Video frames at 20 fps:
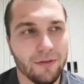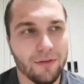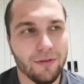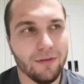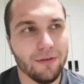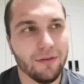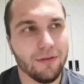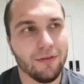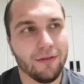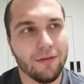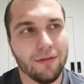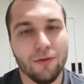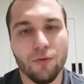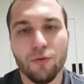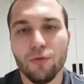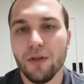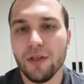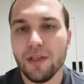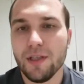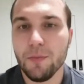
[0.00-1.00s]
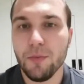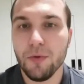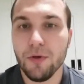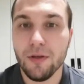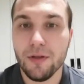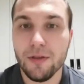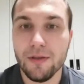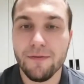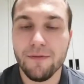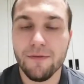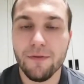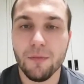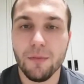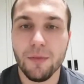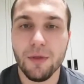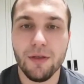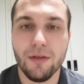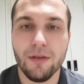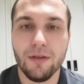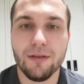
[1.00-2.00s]
a good experience for
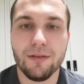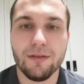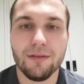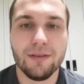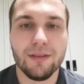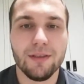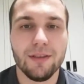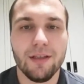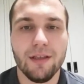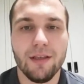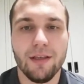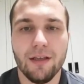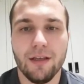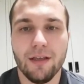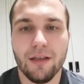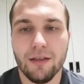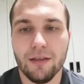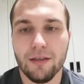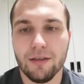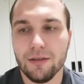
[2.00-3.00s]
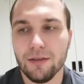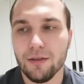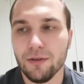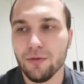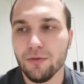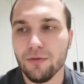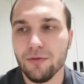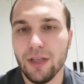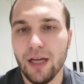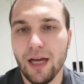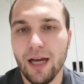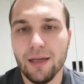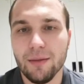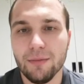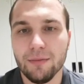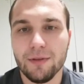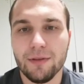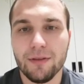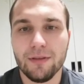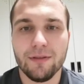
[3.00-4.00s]
me, good
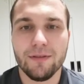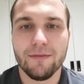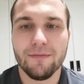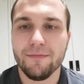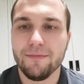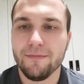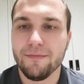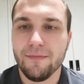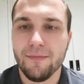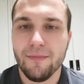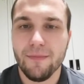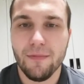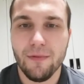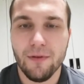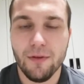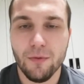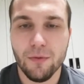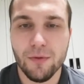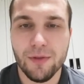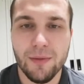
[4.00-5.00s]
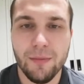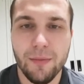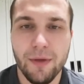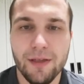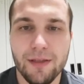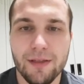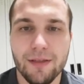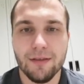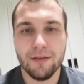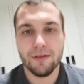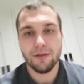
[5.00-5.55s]
times. It was amazing.